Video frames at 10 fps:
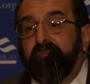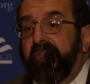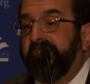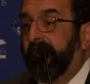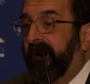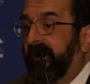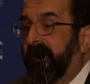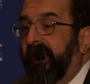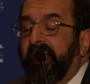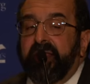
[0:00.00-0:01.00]

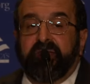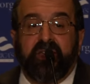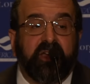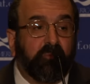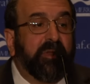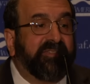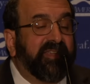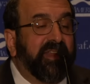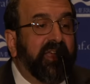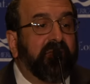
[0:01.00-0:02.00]
Facebook, and um, once
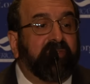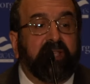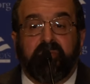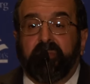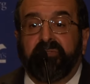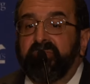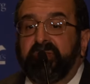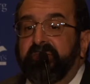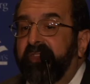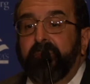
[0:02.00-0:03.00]
again, I have to give a
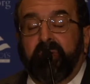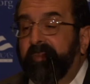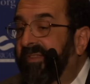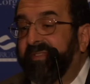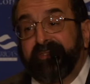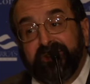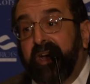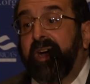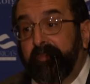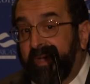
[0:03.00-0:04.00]
personal example, but this is
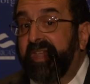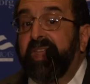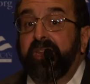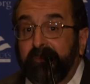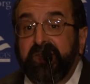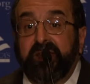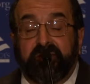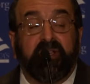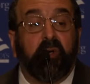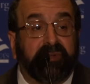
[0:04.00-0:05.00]
not by any
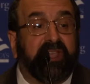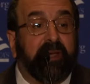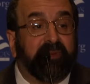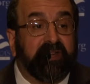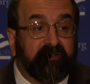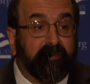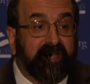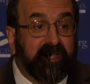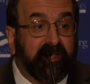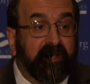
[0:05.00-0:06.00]
means only happening to
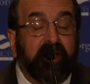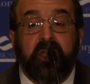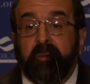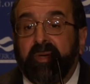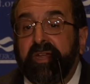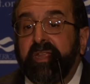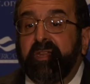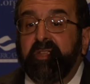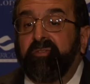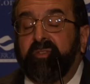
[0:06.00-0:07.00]
me. But
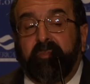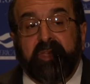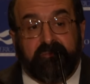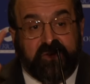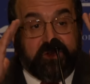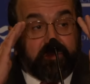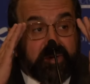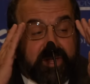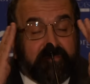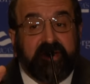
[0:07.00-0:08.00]
it used to be
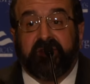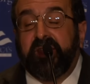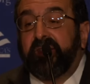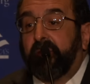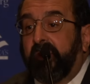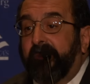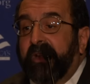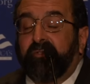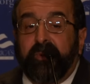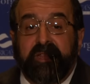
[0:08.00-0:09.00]
Facebook every day there were
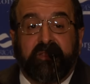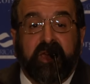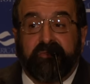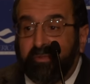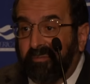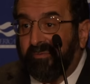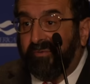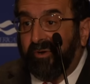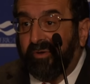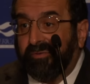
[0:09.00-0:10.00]
about 20,000
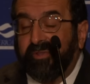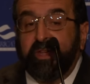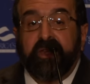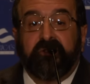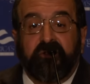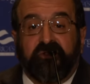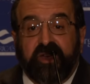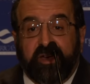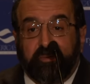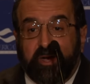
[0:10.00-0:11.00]
referrals to
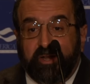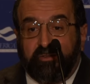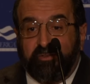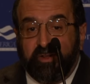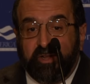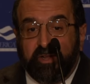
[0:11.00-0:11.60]
Jihad Watch.